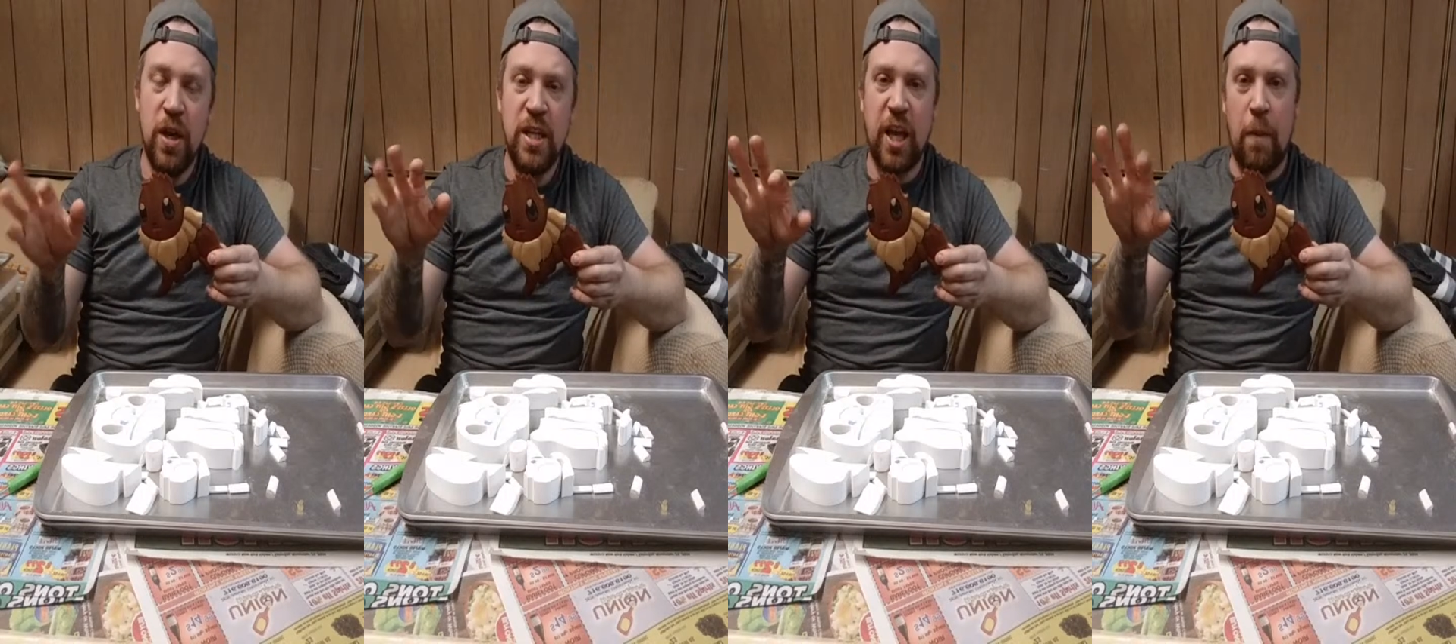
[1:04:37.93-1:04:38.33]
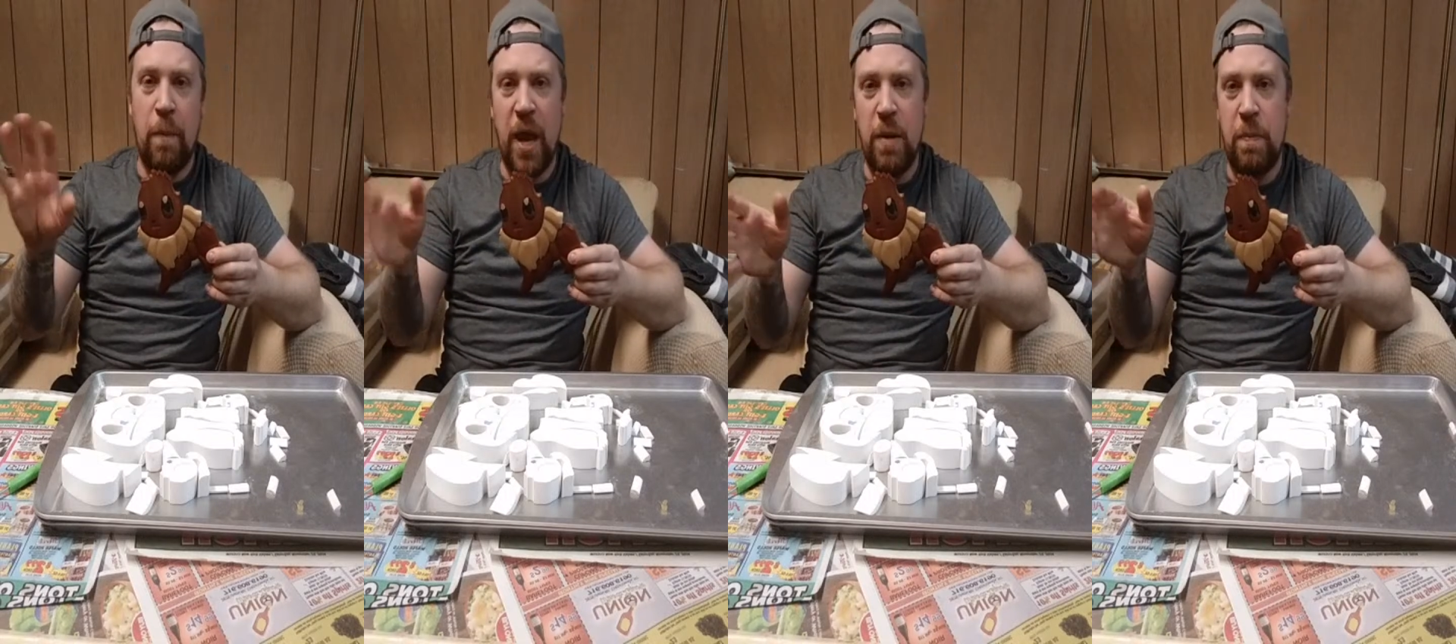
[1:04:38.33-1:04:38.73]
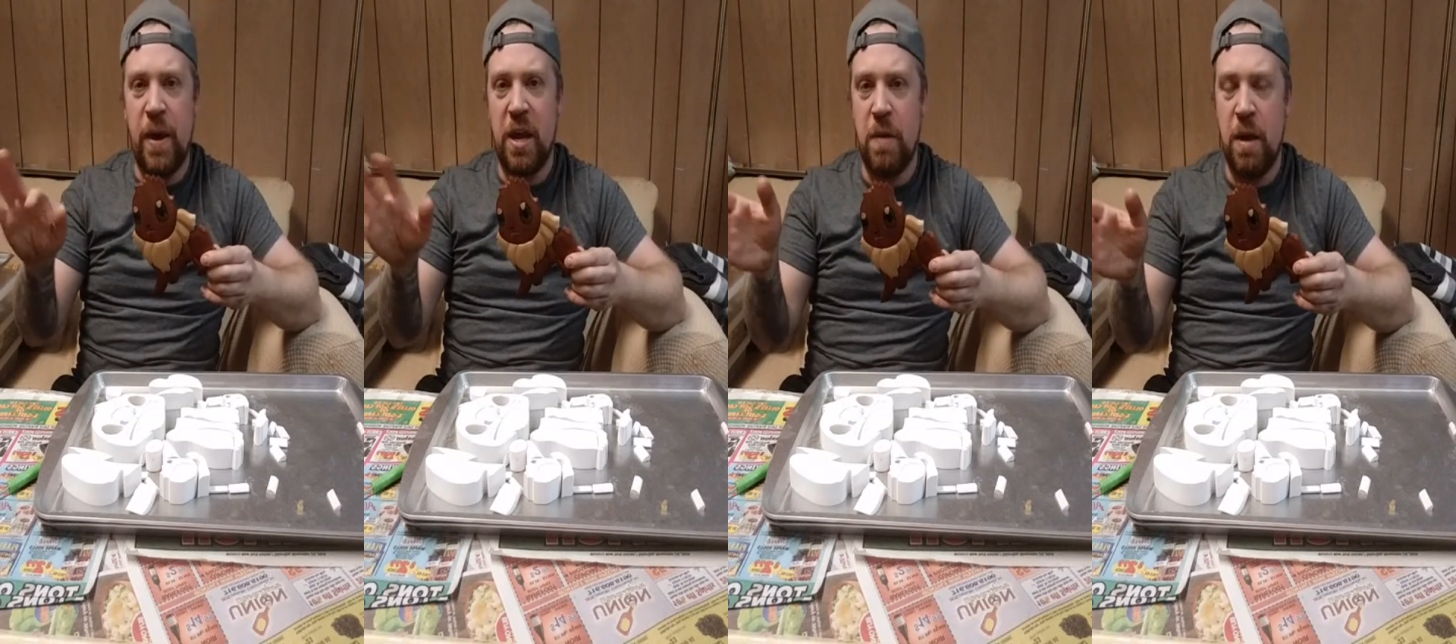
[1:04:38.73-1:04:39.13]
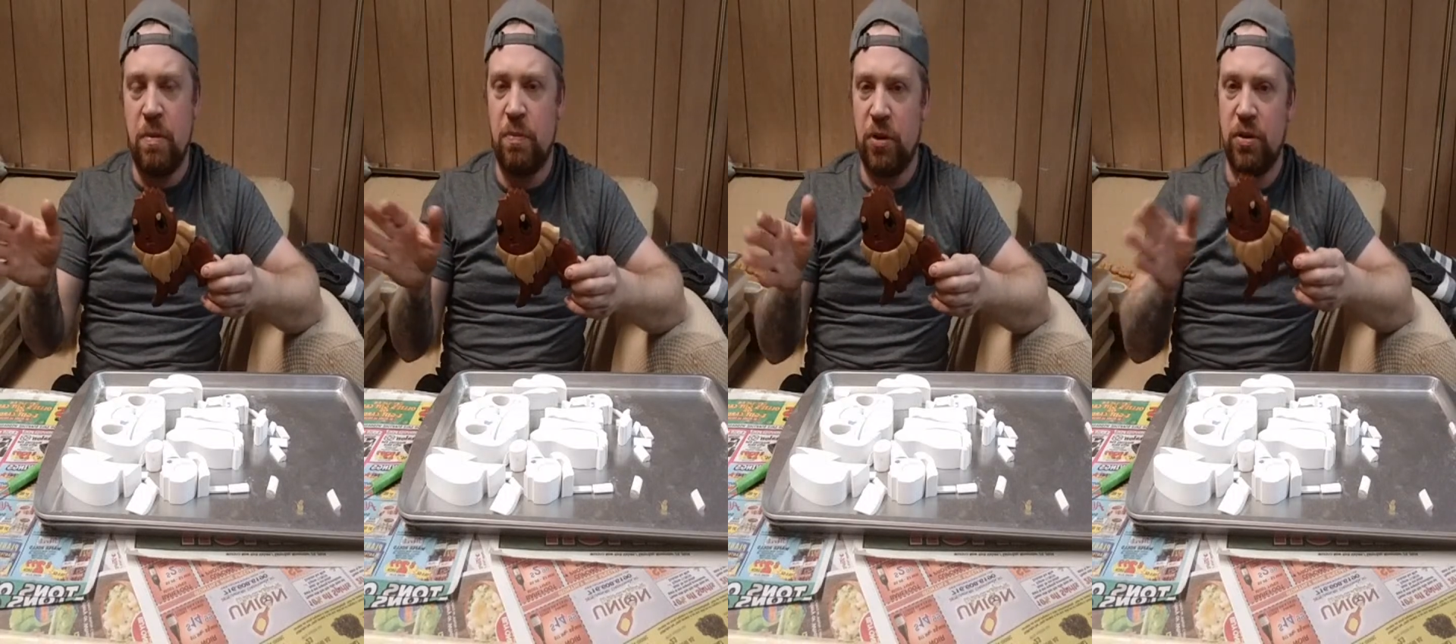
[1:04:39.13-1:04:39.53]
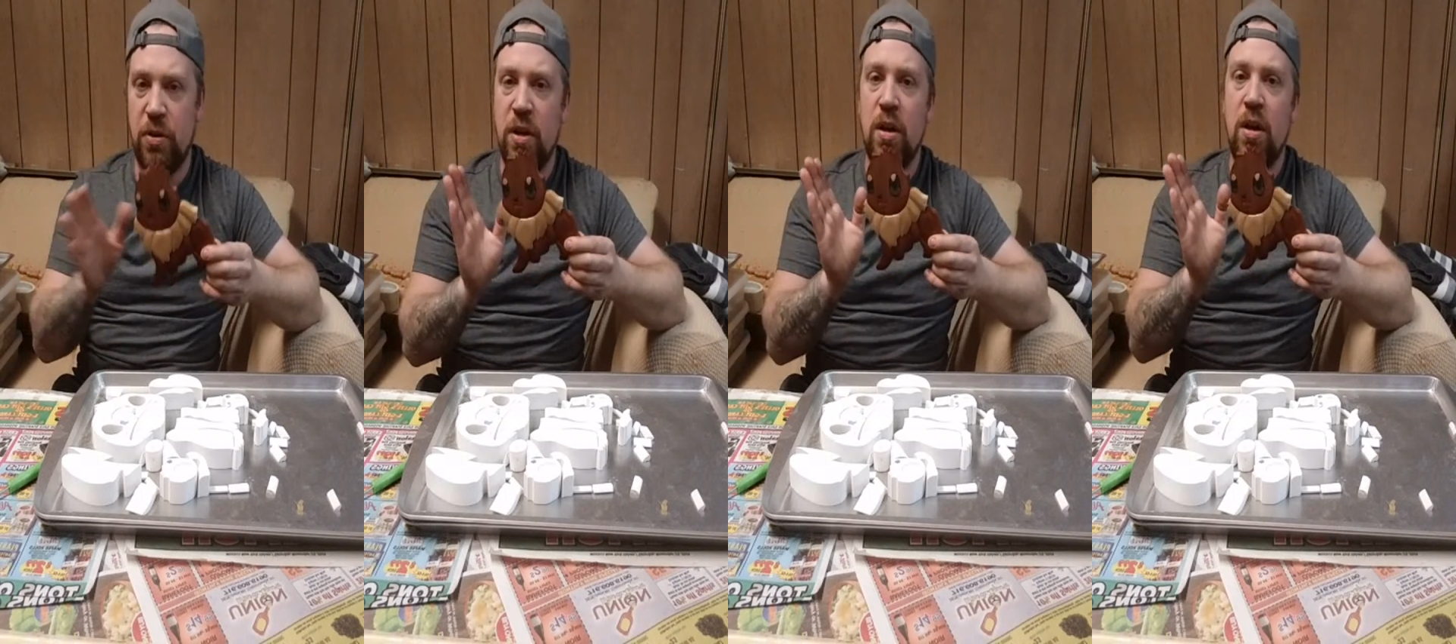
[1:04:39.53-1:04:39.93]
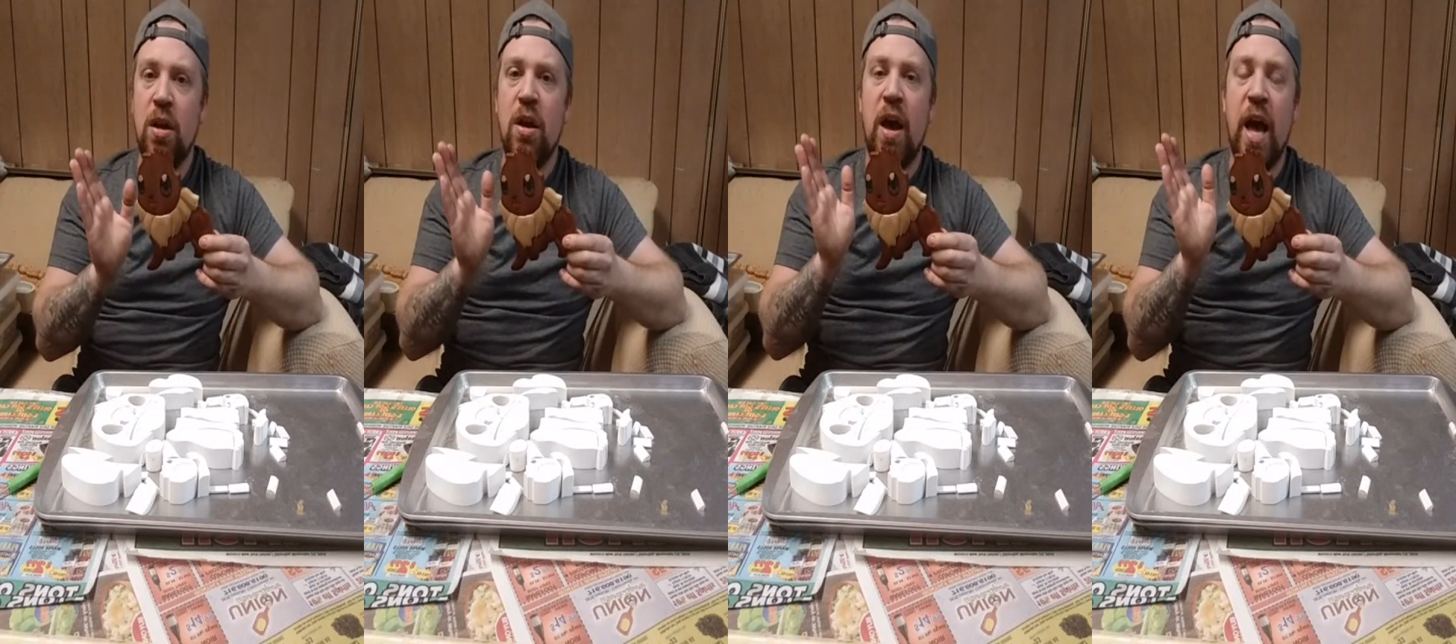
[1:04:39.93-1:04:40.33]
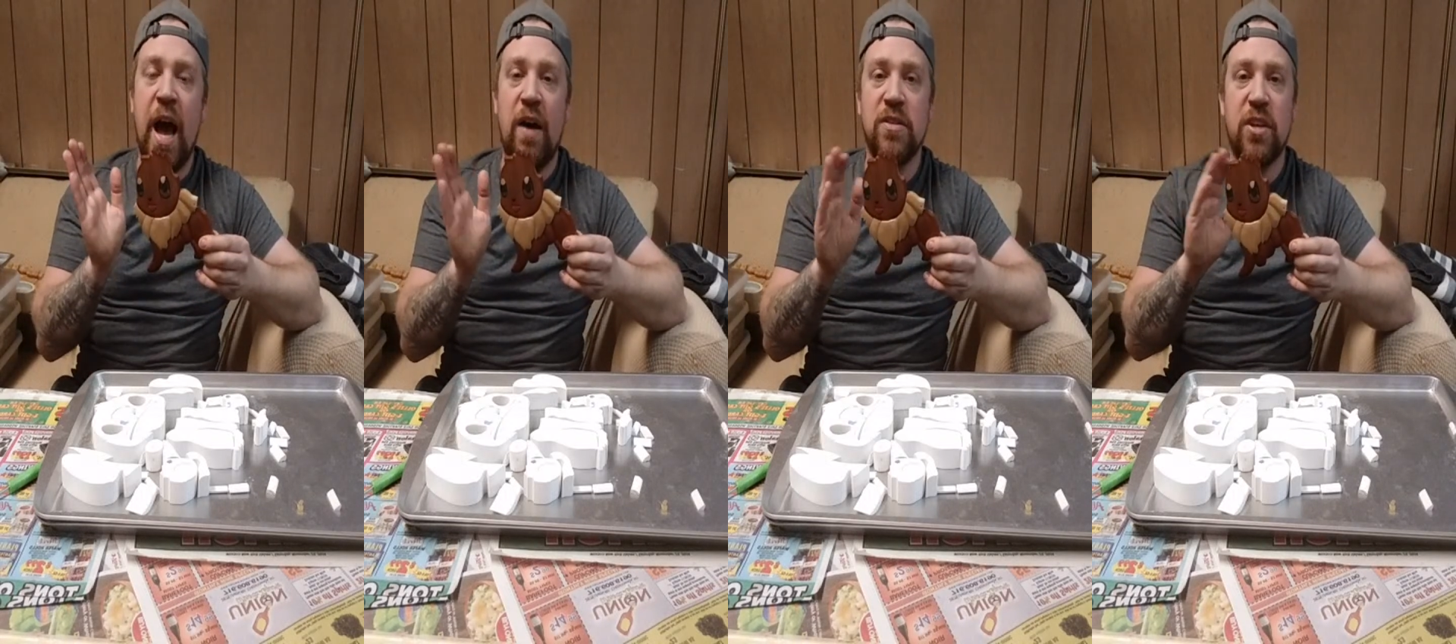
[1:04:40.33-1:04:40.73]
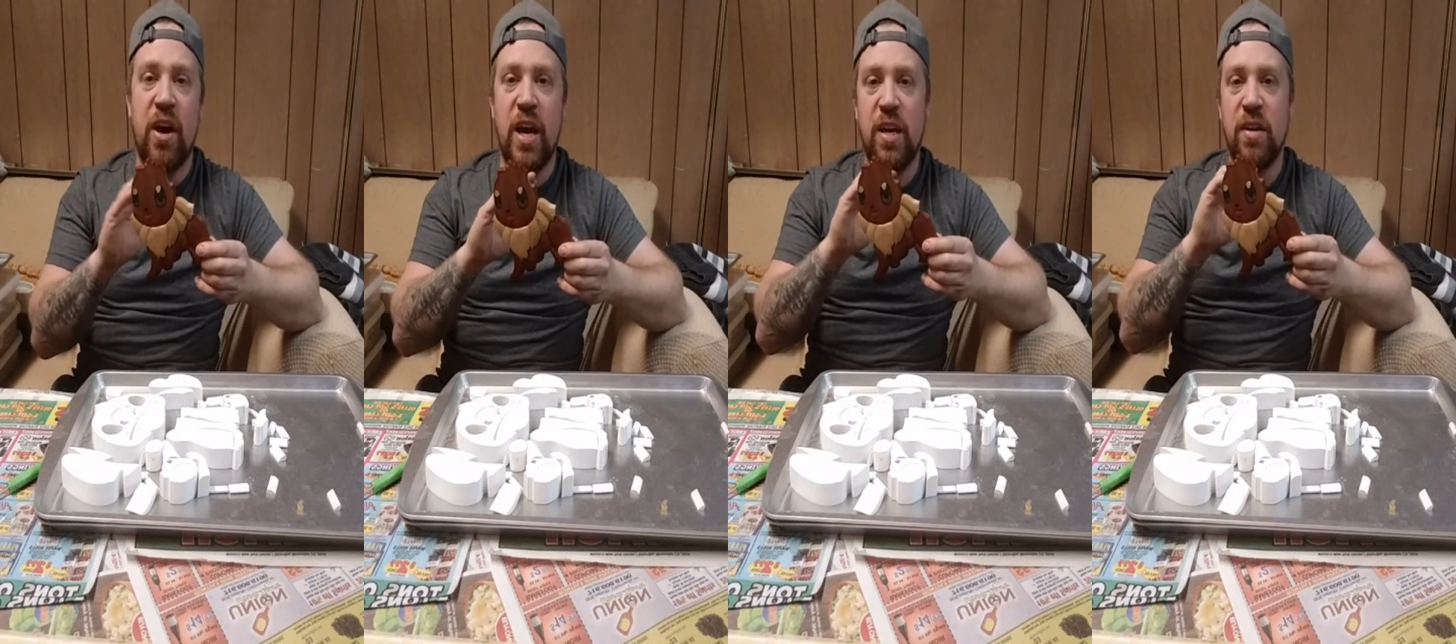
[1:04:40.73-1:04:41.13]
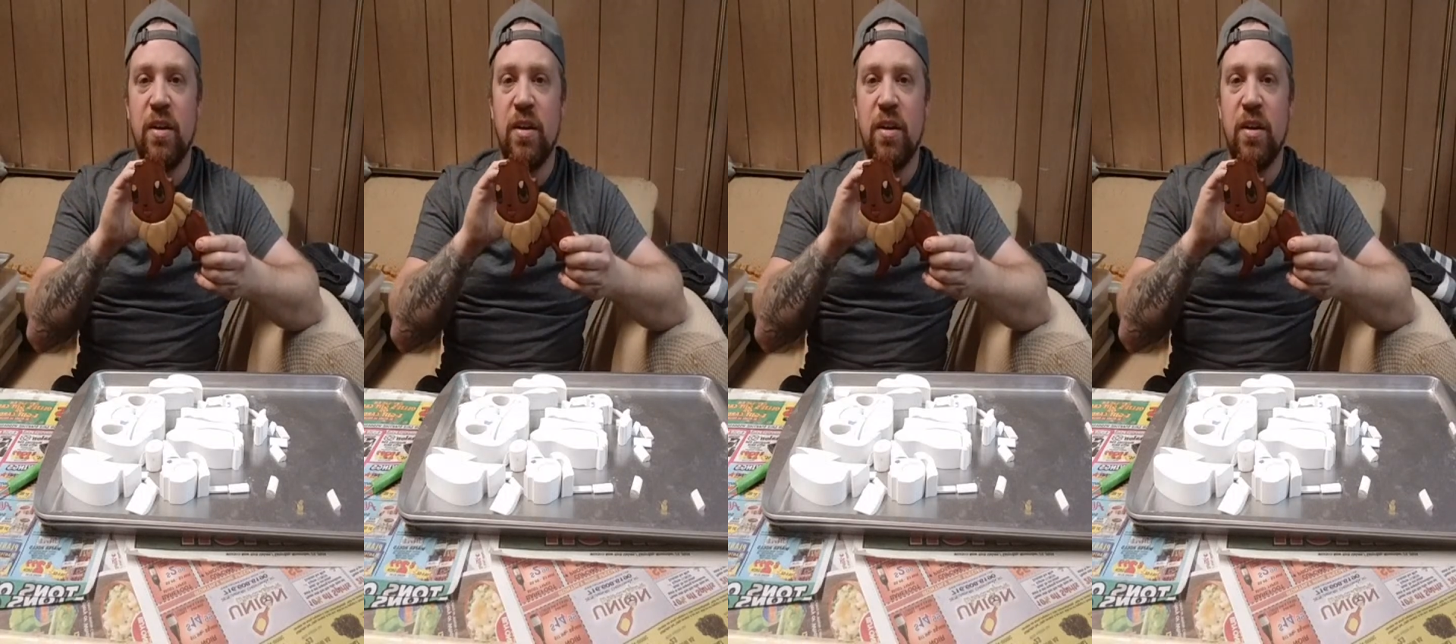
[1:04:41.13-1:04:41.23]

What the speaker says: It's like a baby pink, baby blue. And I was like,